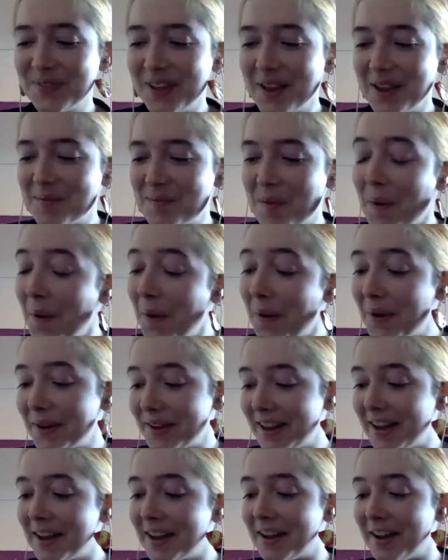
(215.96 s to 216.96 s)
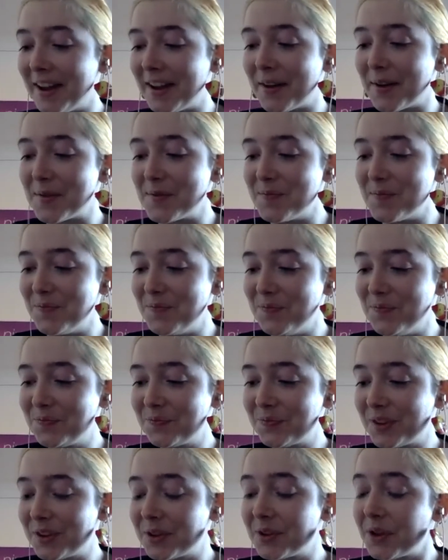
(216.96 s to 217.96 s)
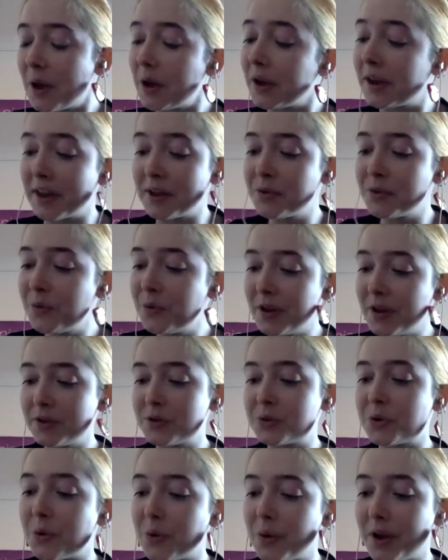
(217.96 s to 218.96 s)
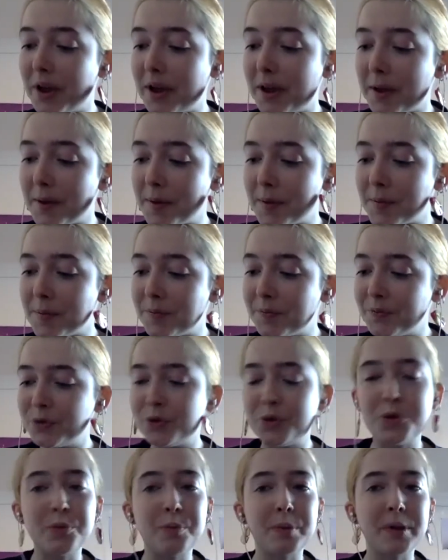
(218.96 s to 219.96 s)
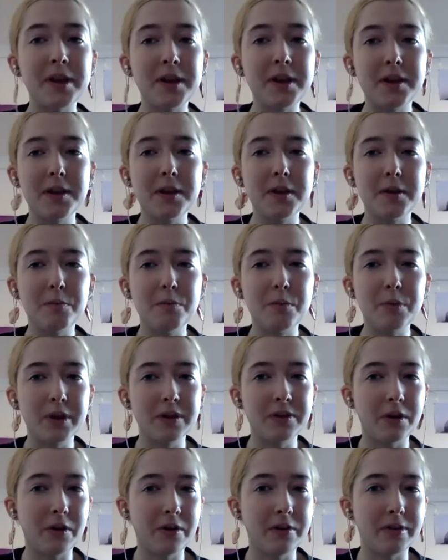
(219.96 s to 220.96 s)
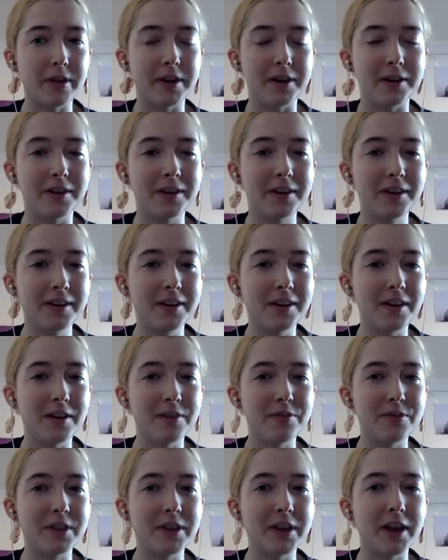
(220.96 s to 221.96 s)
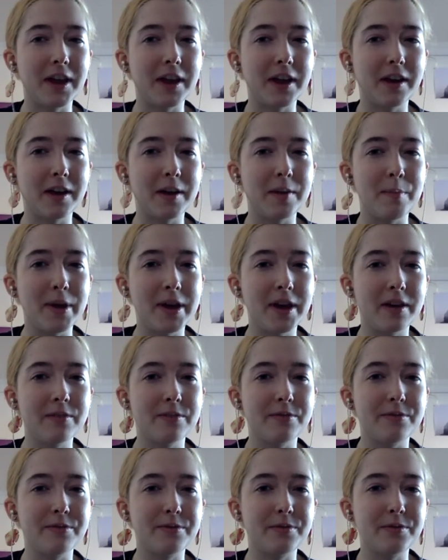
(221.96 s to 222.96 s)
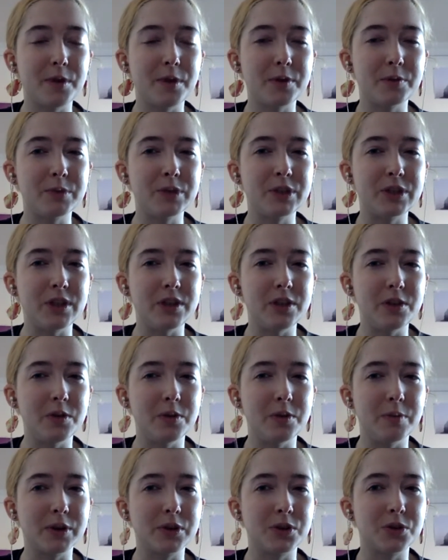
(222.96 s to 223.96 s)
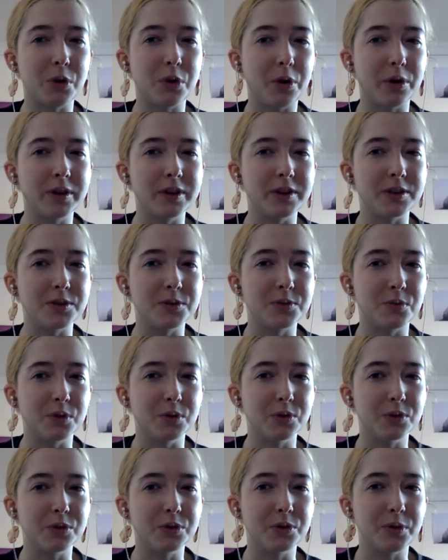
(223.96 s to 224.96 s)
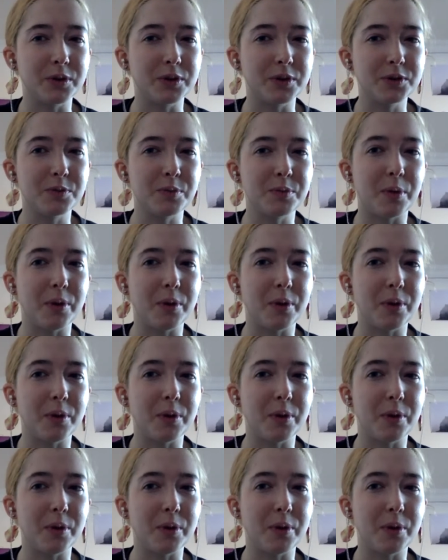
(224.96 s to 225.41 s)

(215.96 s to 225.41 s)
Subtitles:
But yeah, do you play guitar then? I feel like I might have seen you in McSorley's once or twice, but